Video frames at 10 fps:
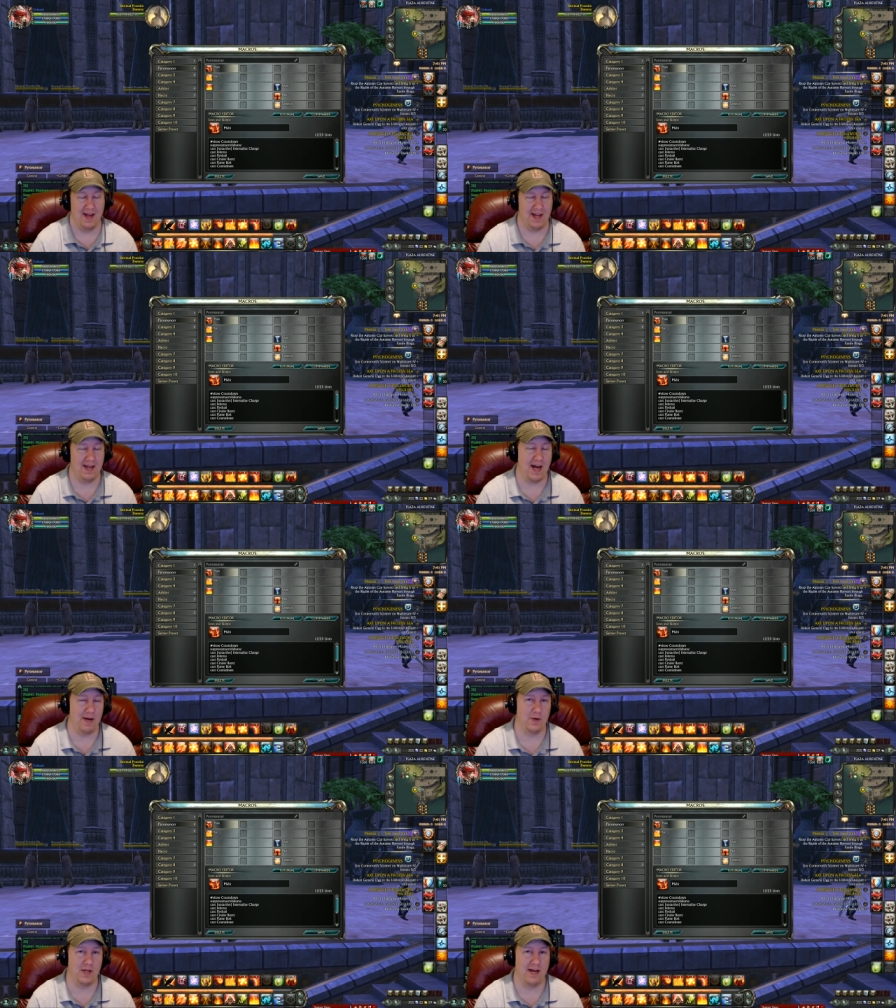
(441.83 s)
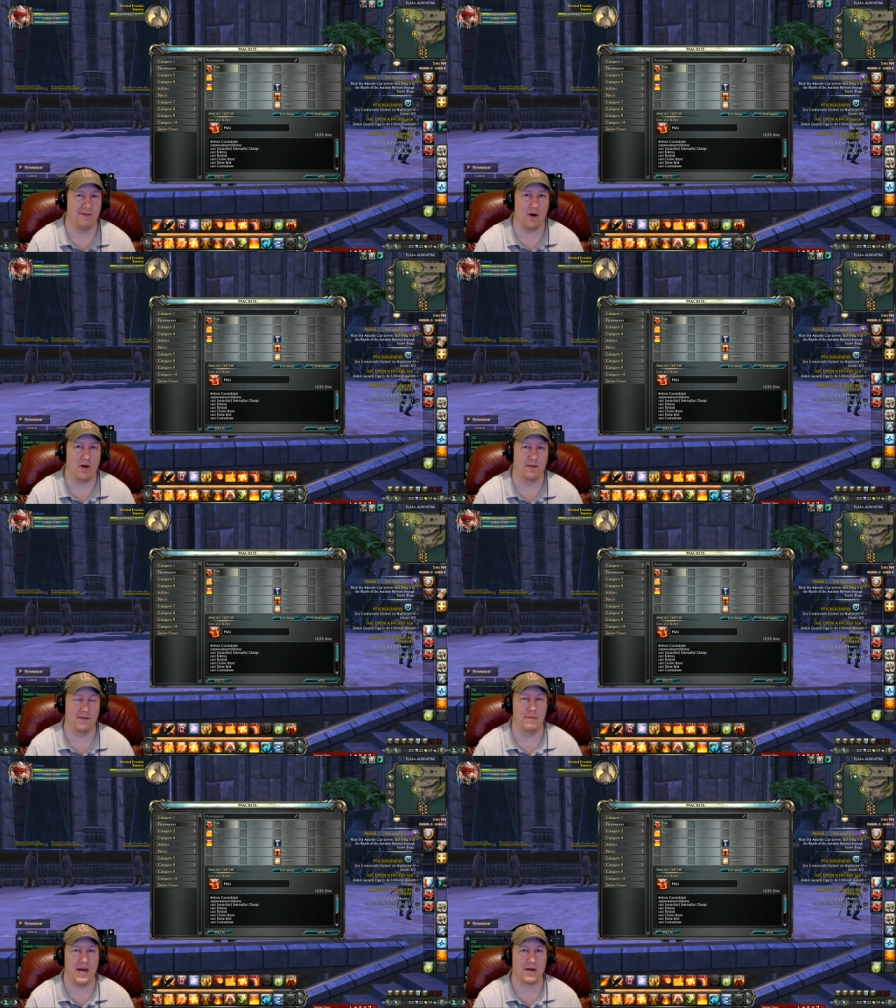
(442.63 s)
and I will have all
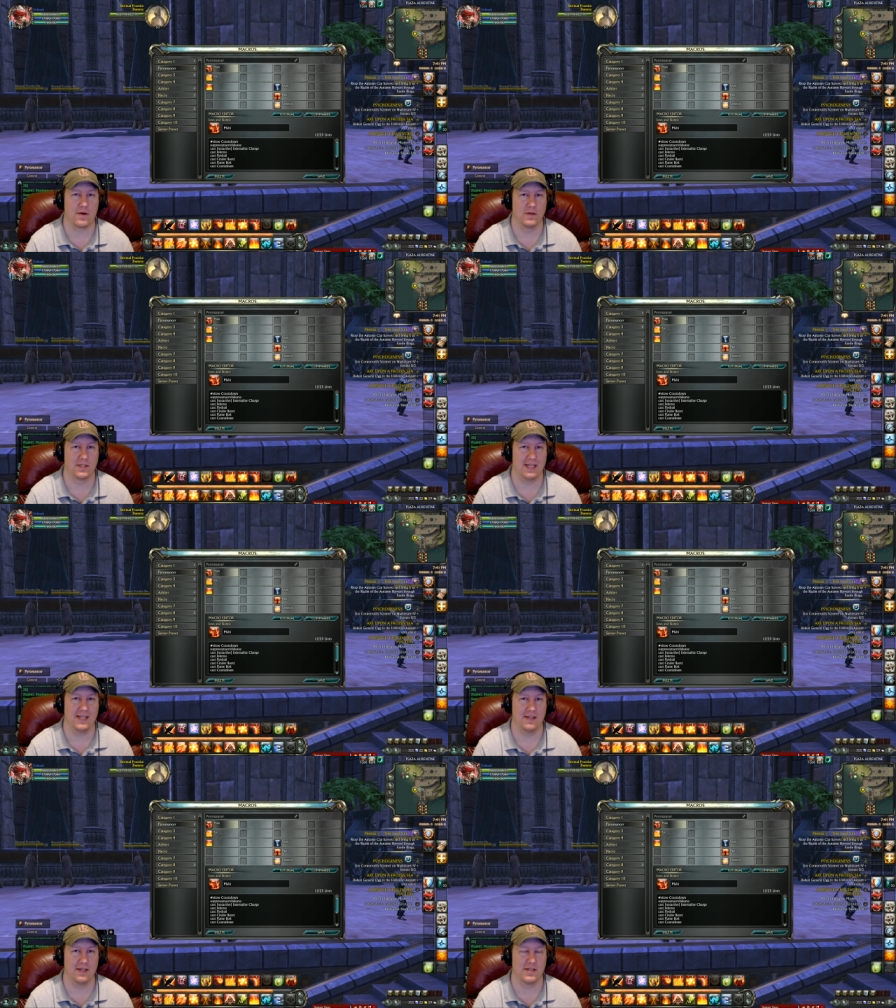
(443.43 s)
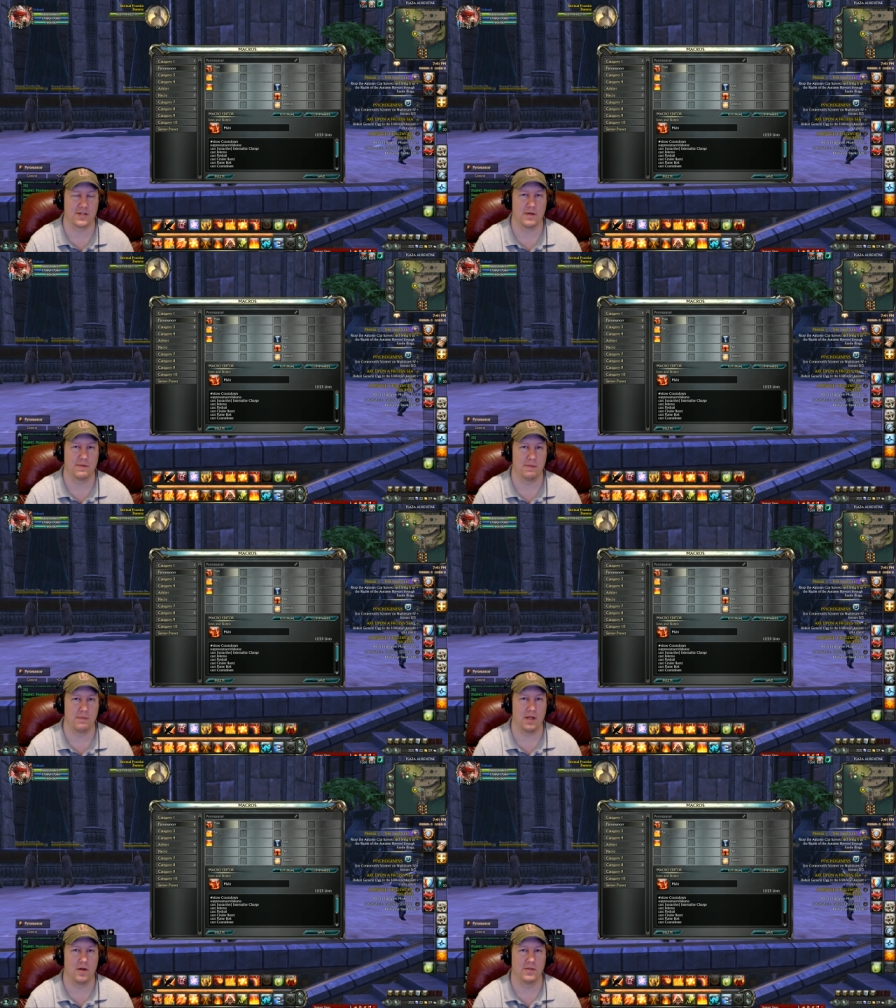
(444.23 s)
the macros in the description
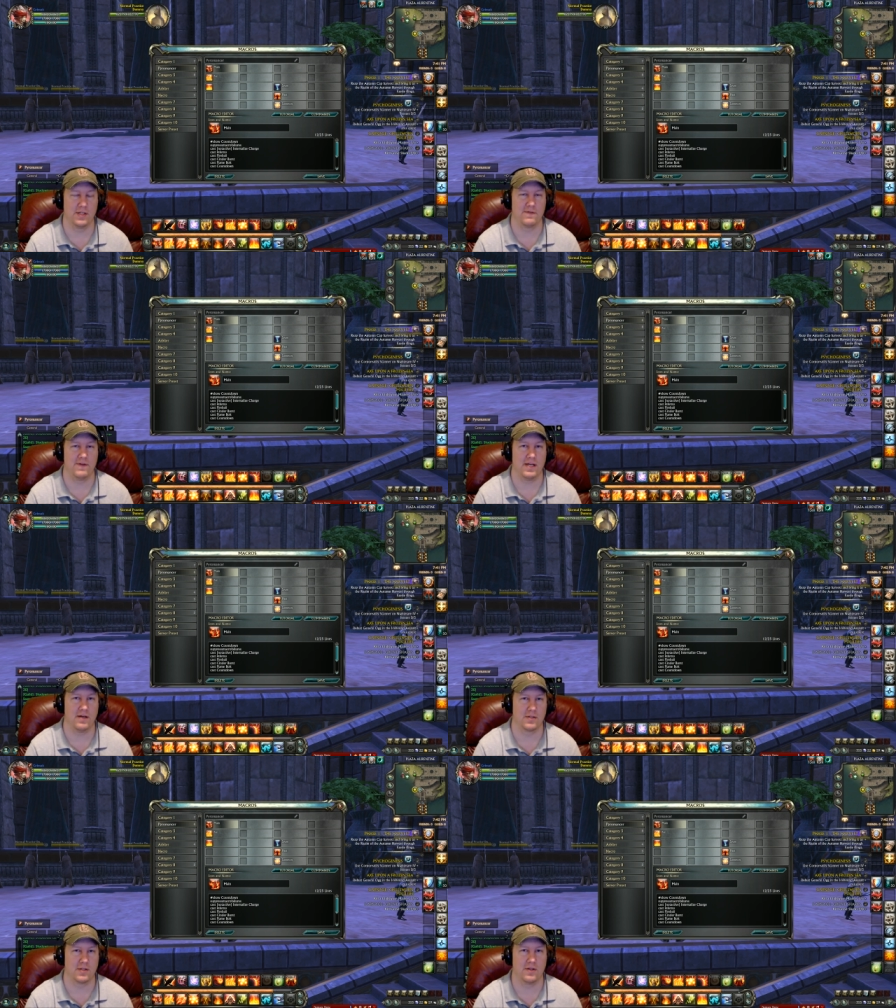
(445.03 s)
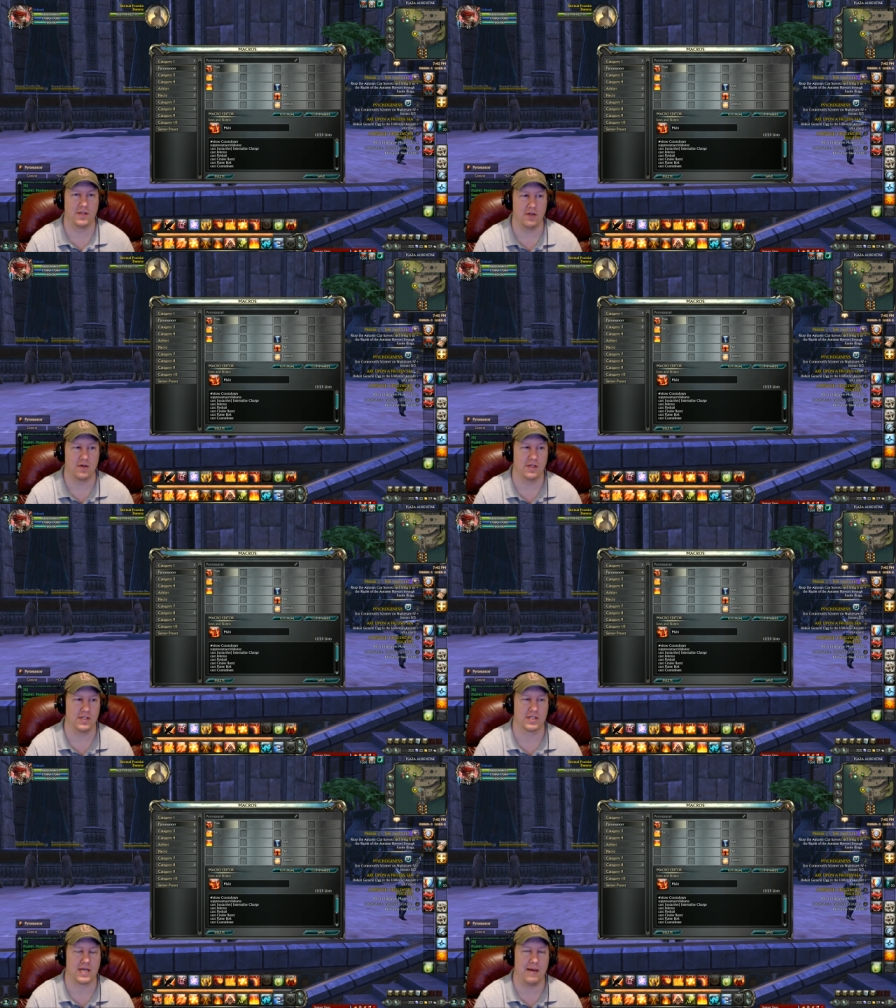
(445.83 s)
below this video so that you can
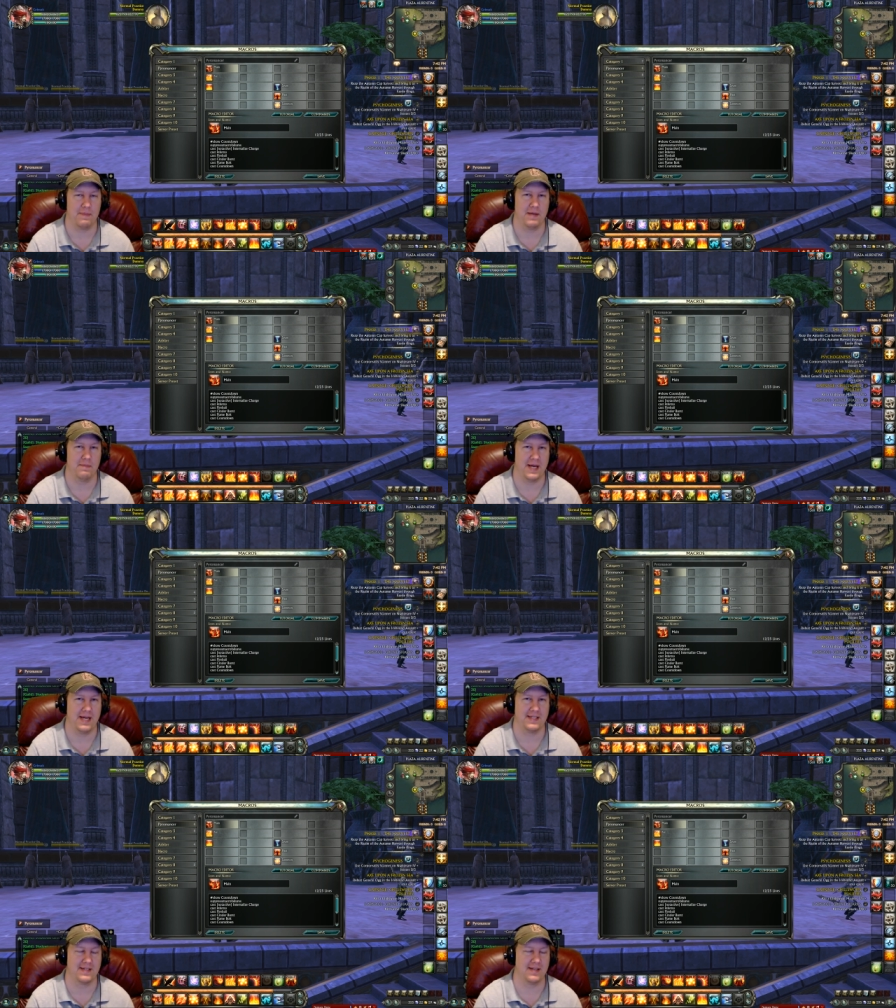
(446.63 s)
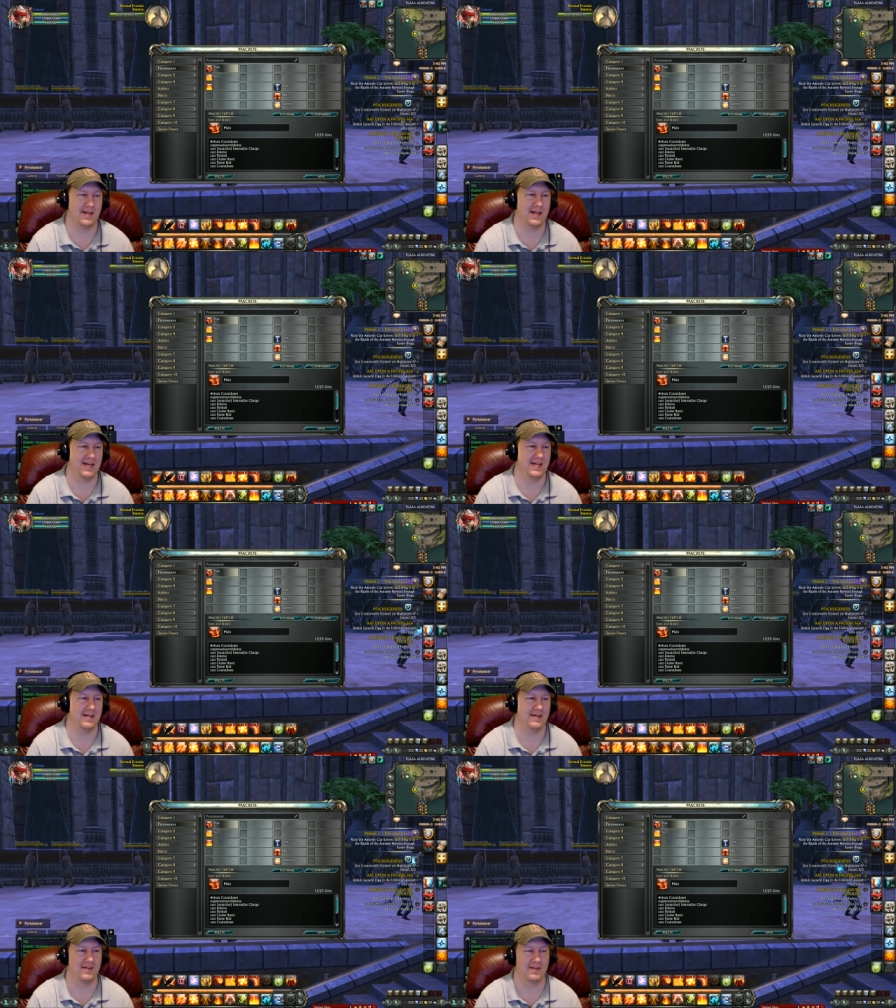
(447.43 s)
just copy and paste
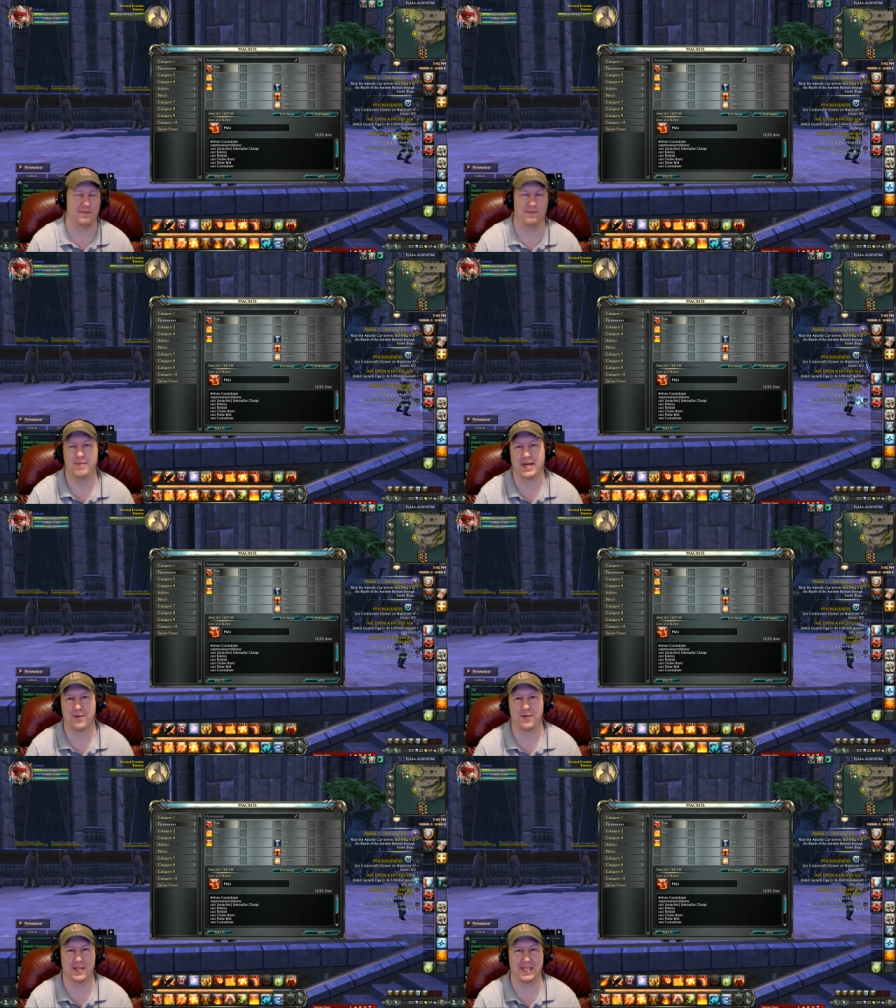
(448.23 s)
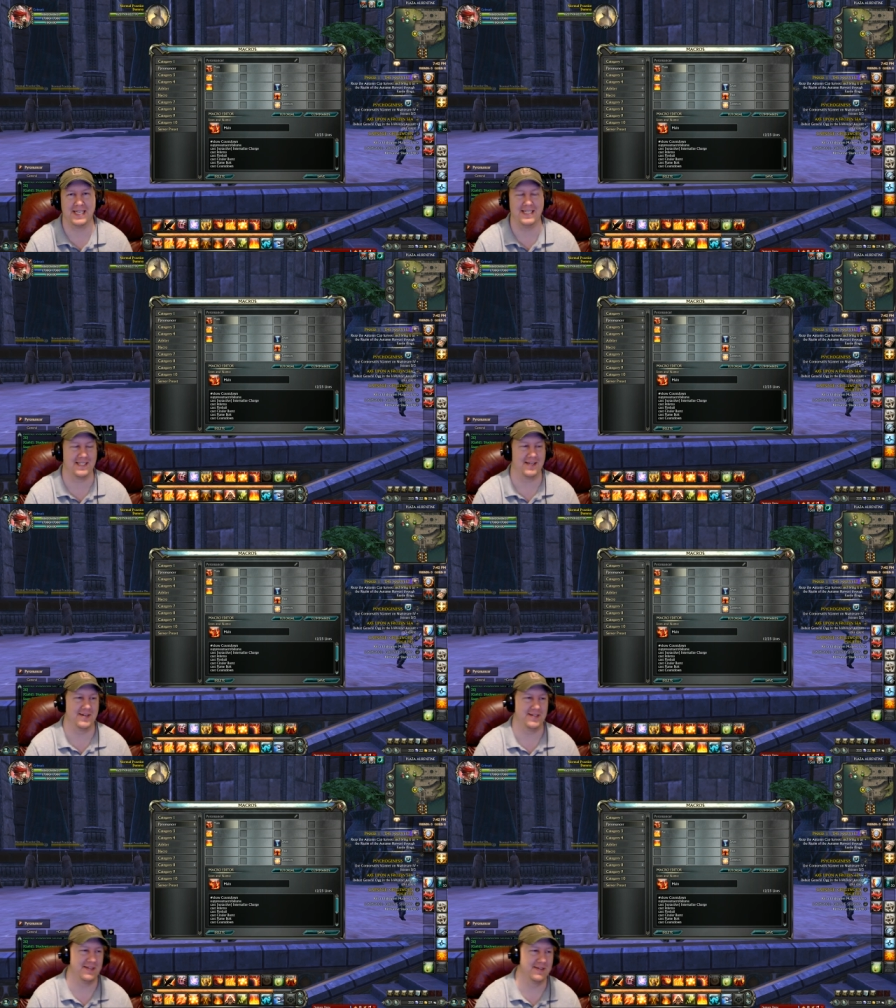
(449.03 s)
and make it really easy
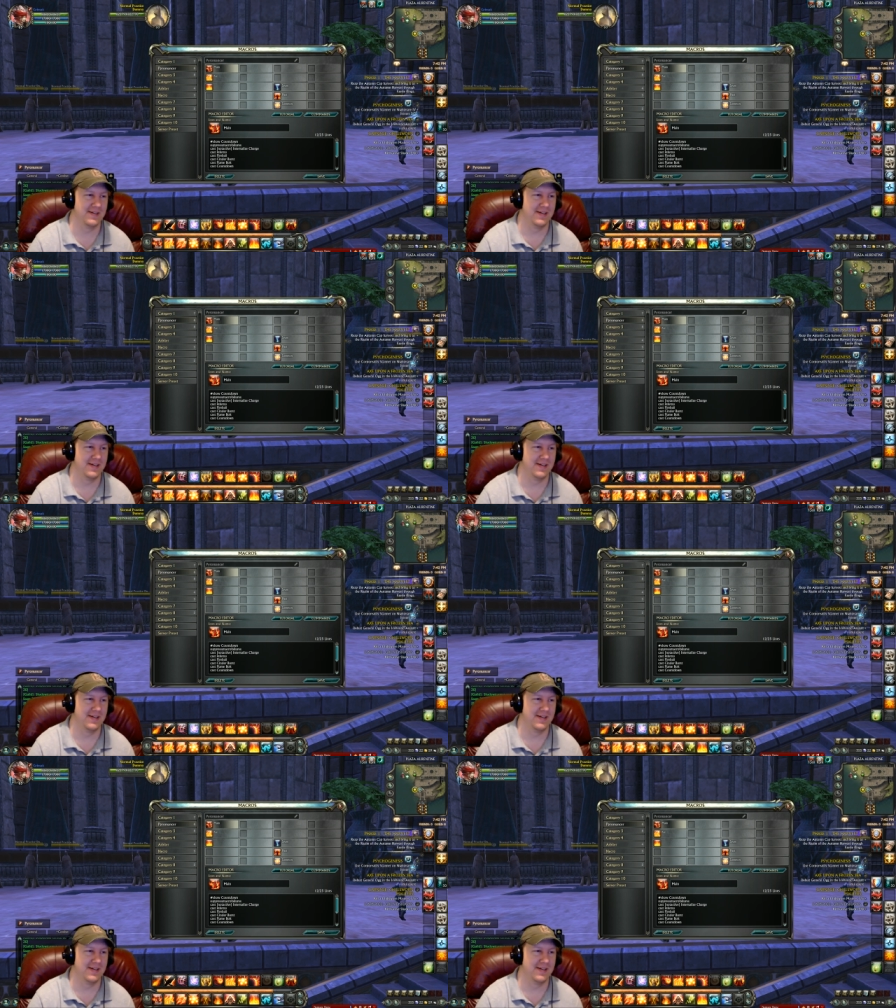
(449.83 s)
on you.